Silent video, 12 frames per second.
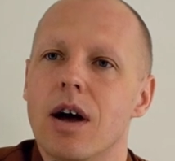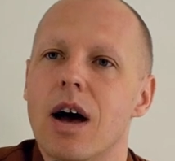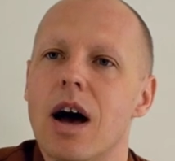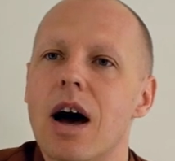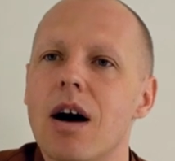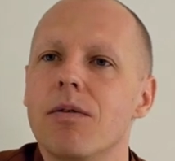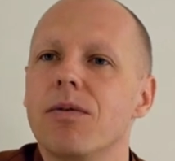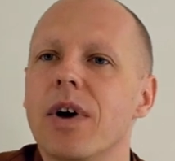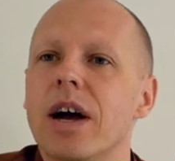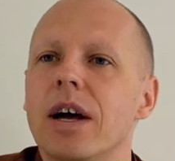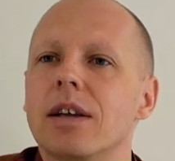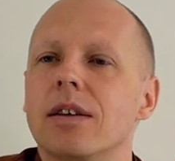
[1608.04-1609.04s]
Have
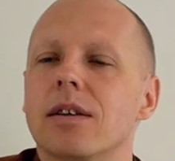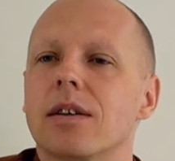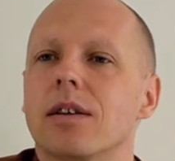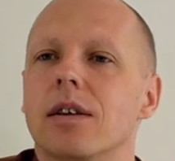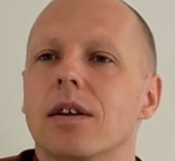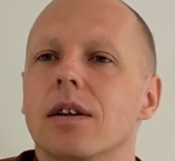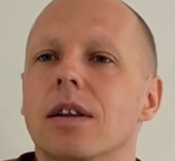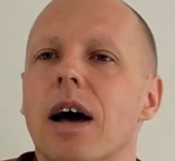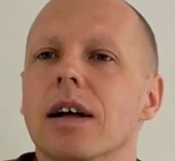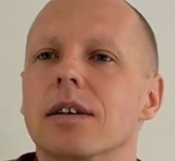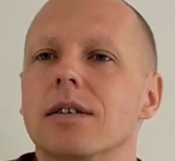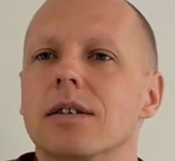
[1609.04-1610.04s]
faith
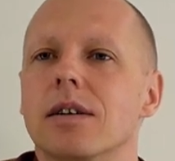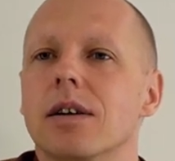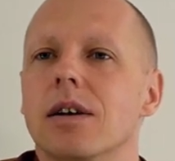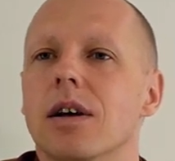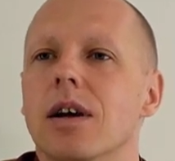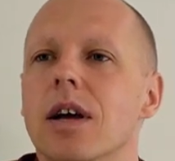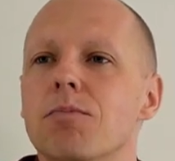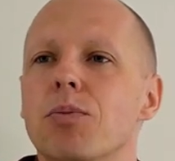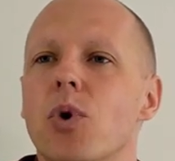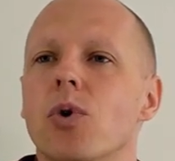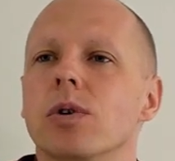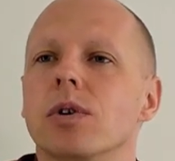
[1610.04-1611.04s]
that
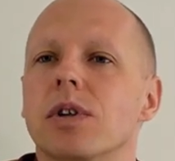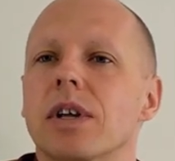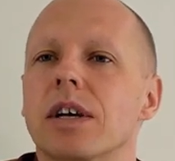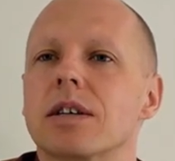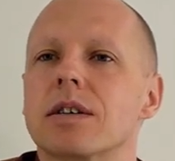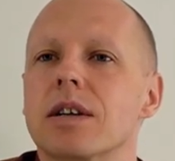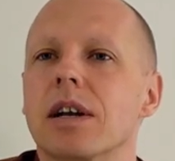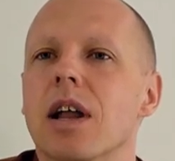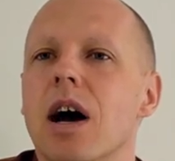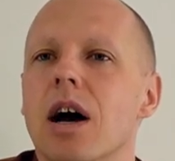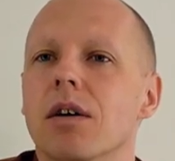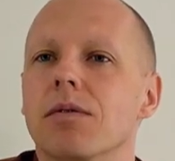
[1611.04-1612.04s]
important things in
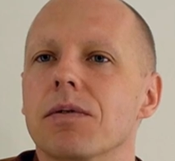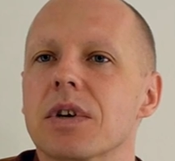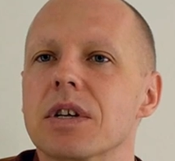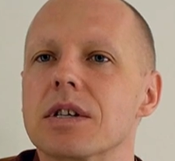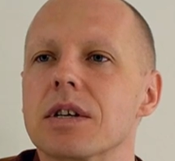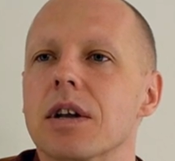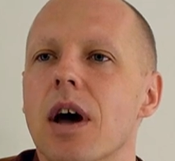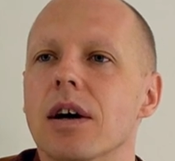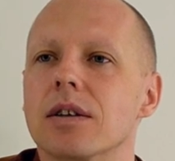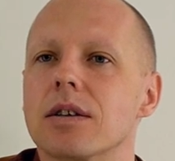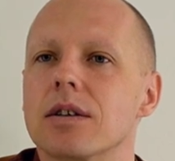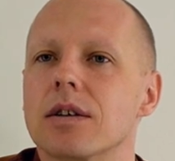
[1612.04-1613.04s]
life is
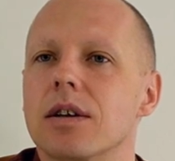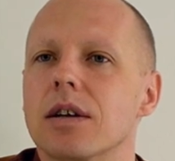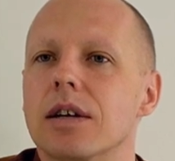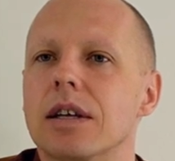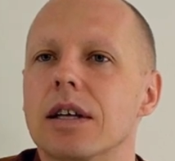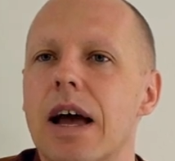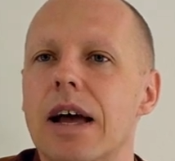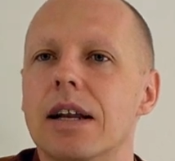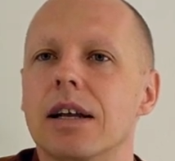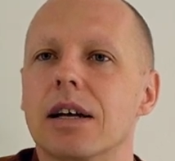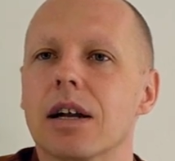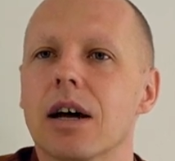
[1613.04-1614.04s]
not
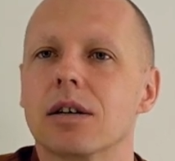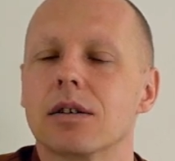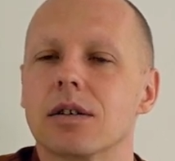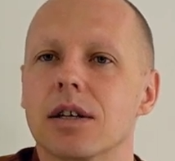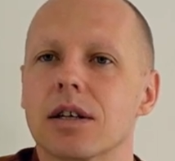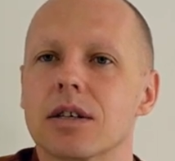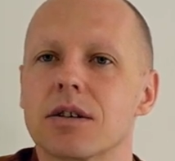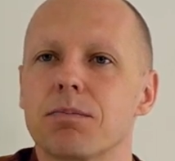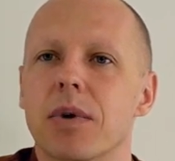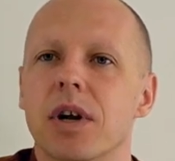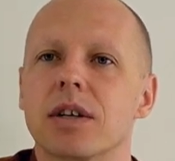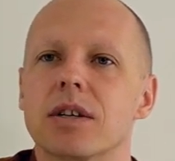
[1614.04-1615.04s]
gaining a lot of things,
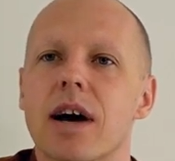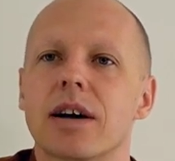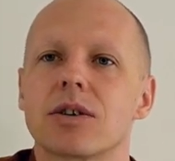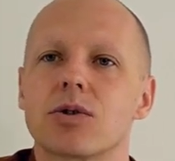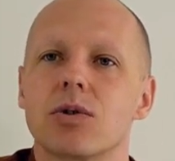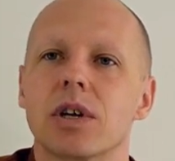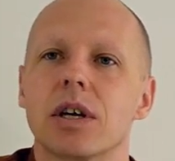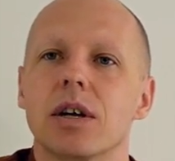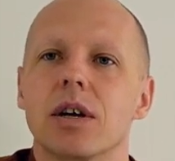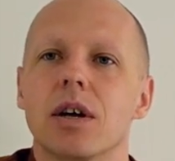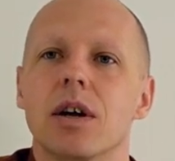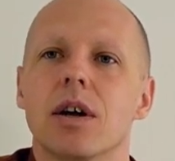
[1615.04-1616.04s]
but it's actually
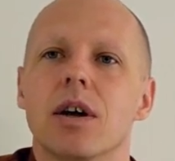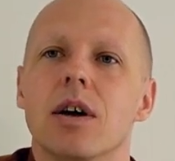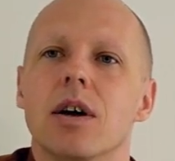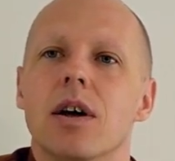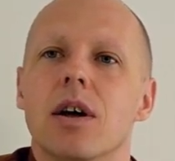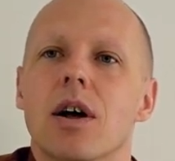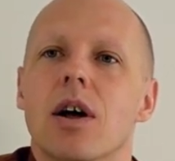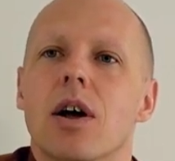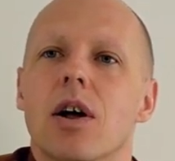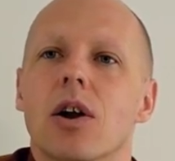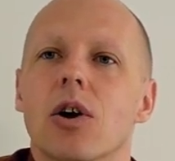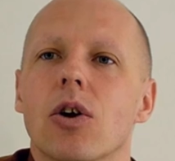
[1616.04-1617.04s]

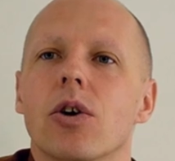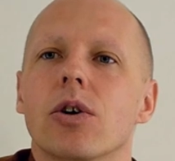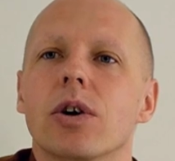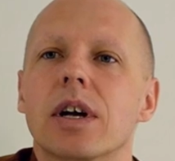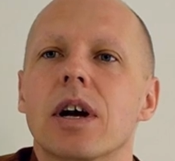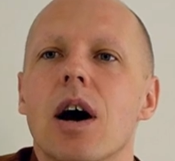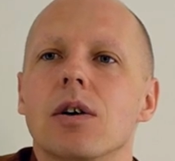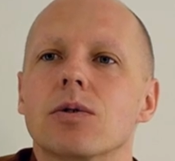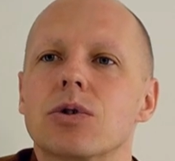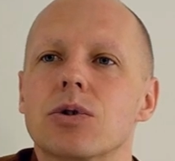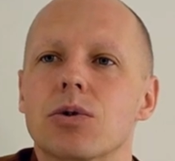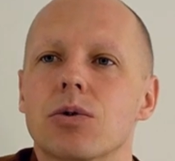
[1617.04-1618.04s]
learning how
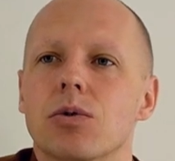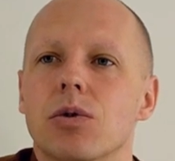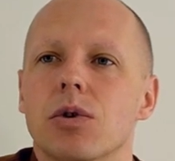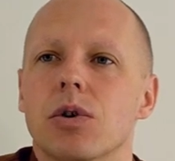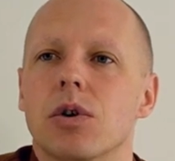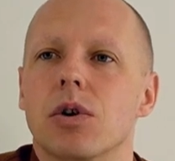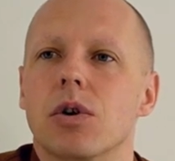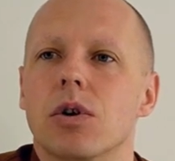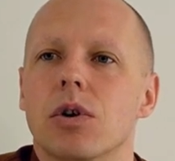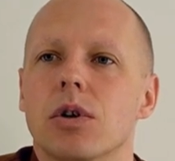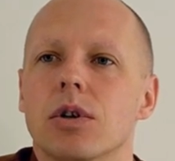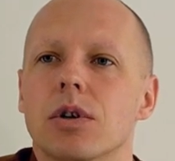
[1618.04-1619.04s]
to
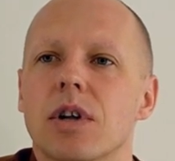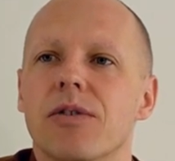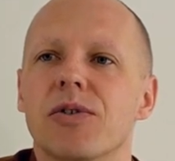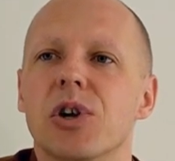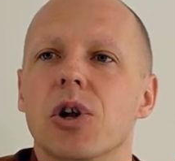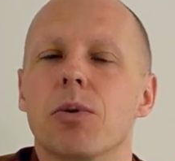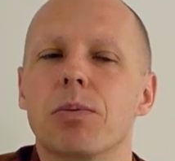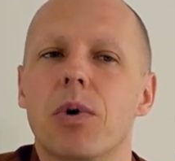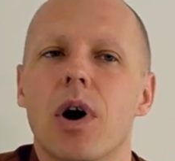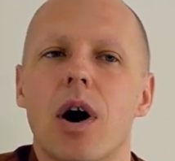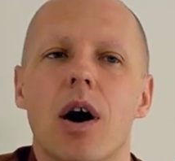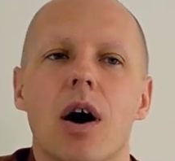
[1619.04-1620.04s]
develop
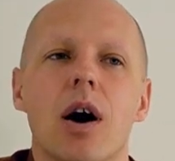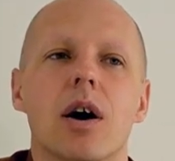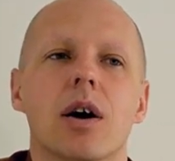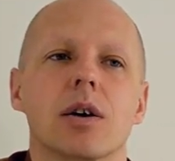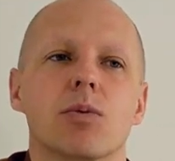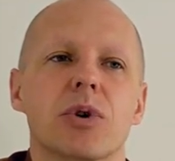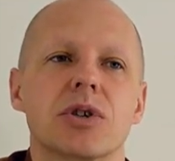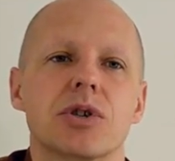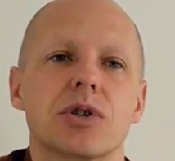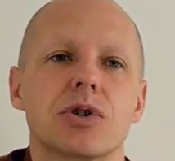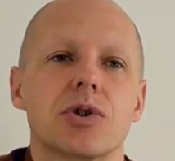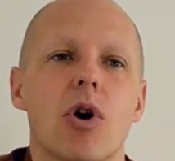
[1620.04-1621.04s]
a heart which
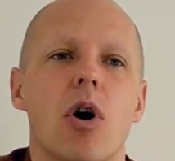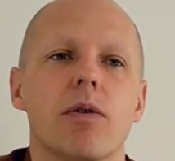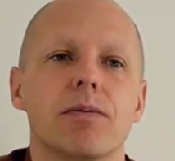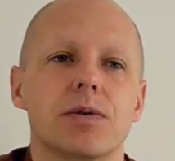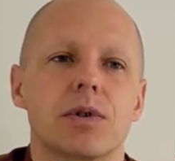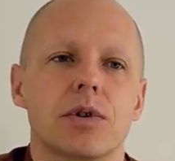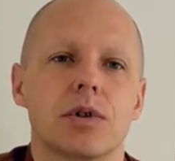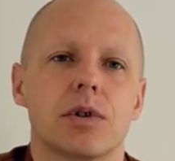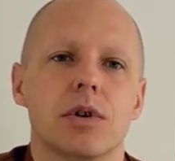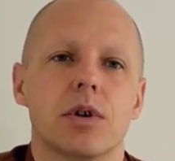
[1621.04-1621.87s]
is soft,